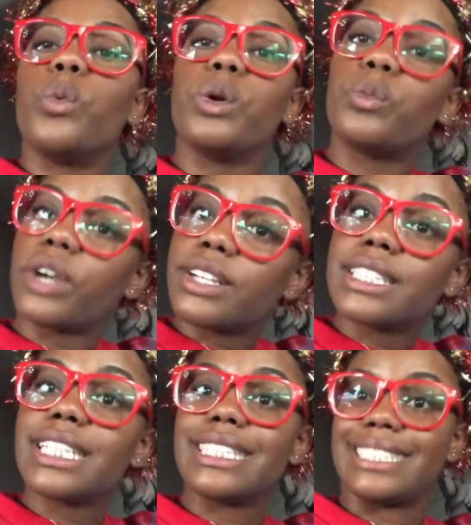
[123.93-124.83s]

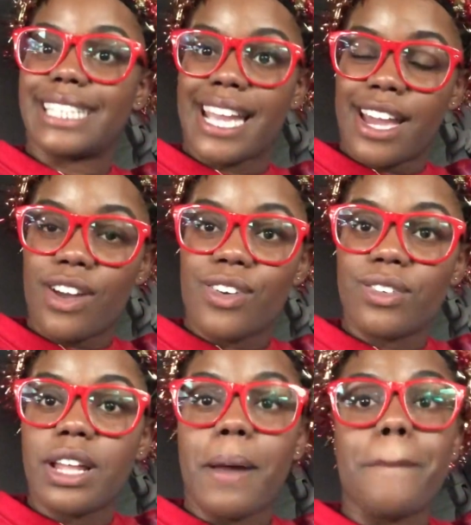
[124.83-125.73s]
worked it
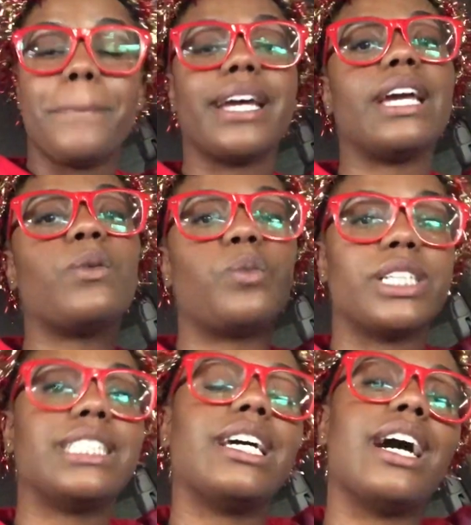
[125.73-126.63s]
down, but it
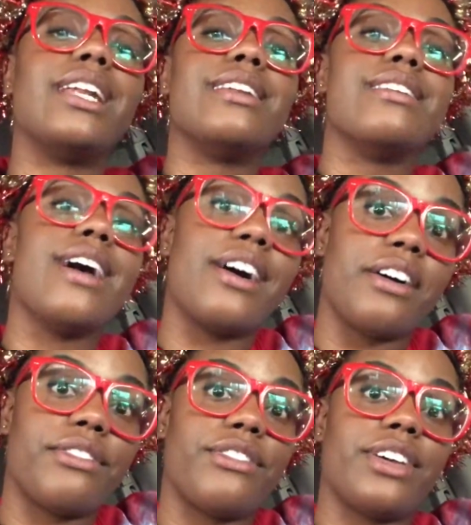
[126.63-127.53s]
wasn't
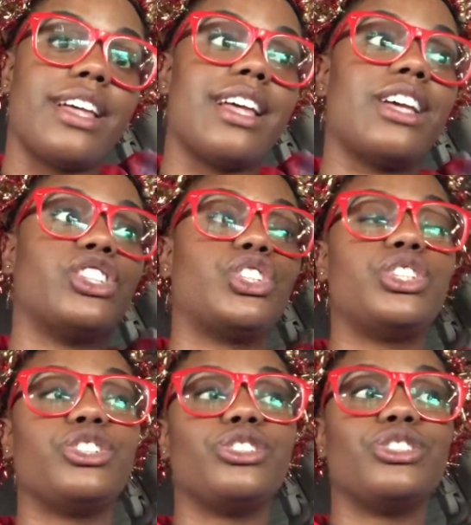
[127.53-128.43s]
enough
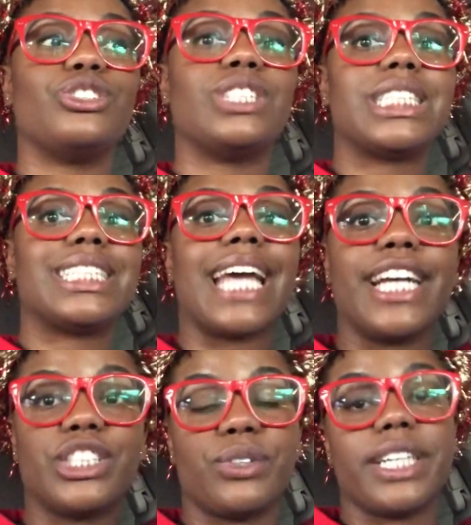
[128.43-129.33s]
to
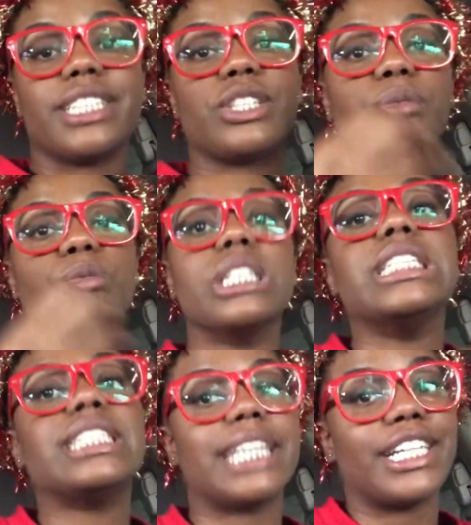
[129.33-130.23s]
really
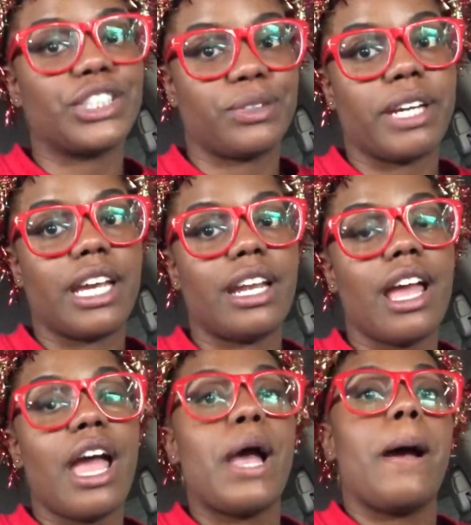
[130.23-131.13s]
saturate
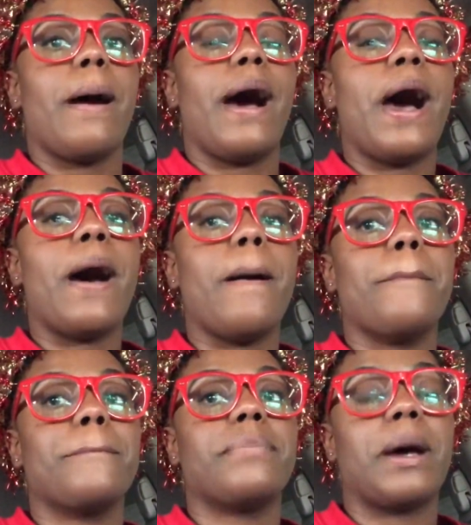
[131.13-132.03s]

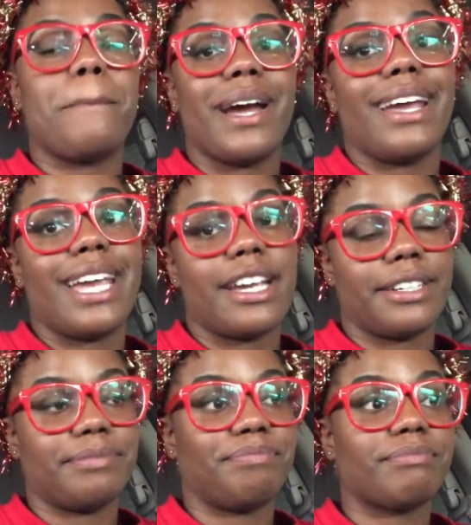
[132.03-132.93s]
my
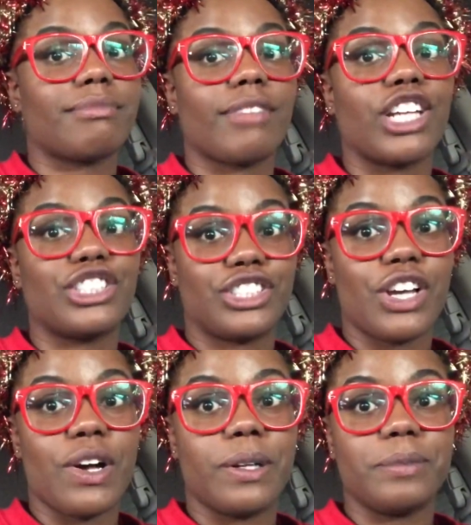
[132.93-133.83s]
hair.
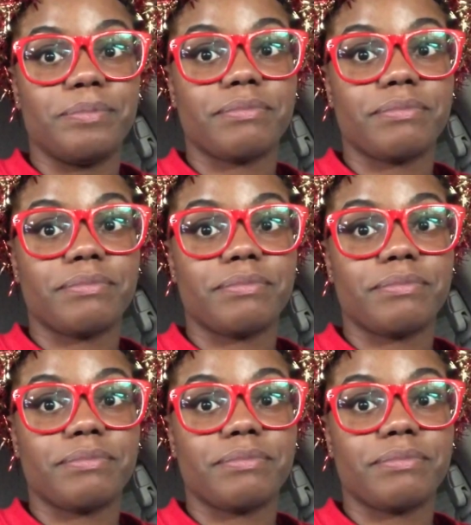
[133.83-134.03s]
So,